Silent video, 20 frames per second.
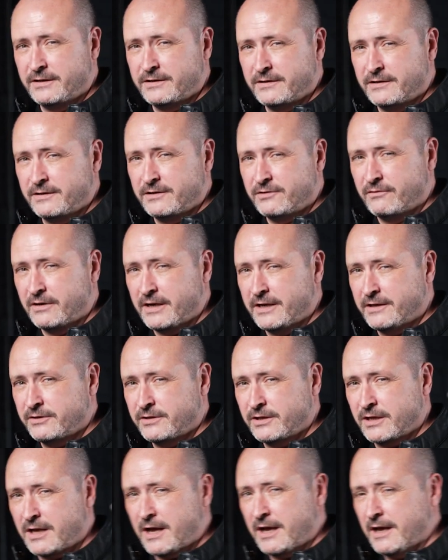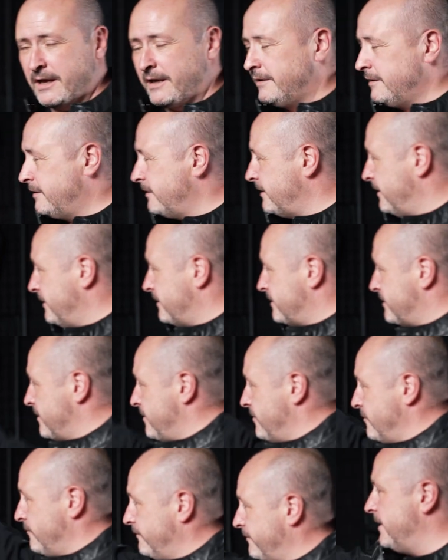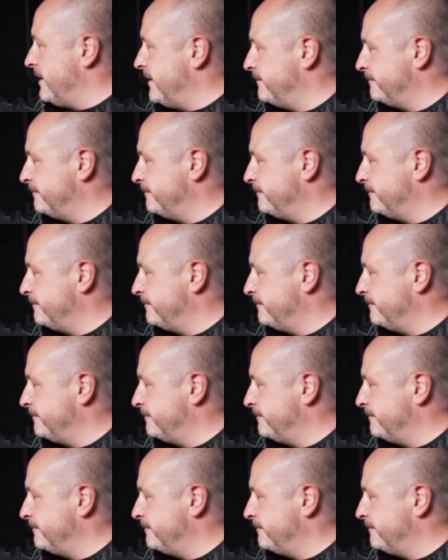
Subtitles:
into this range, and it's the UV.